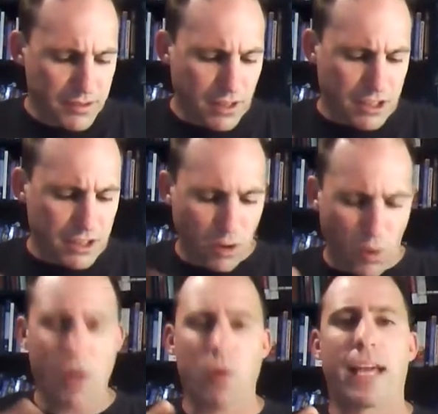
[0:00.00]
such as
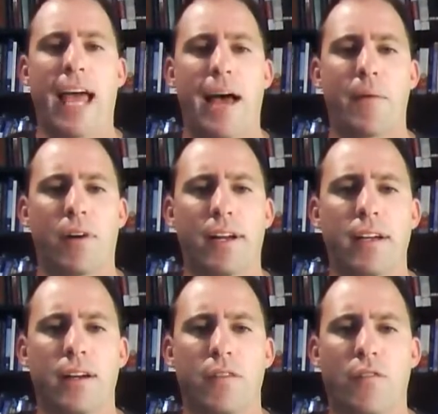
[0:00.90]
Toyota Camry
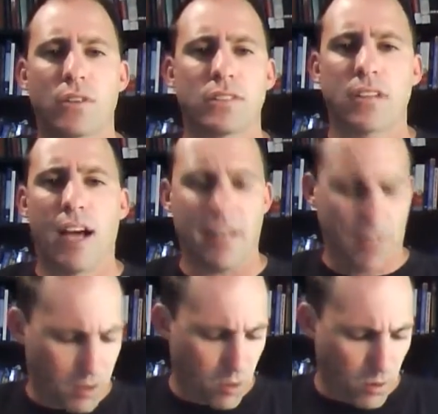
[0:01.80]
versus Honda
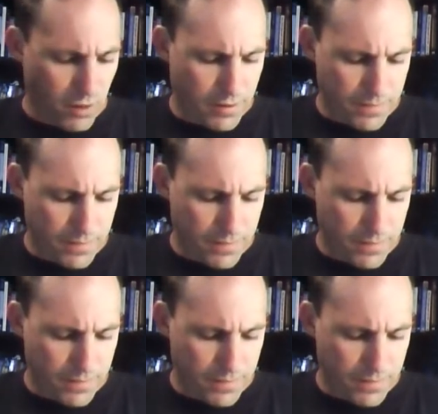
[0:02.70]
Accord.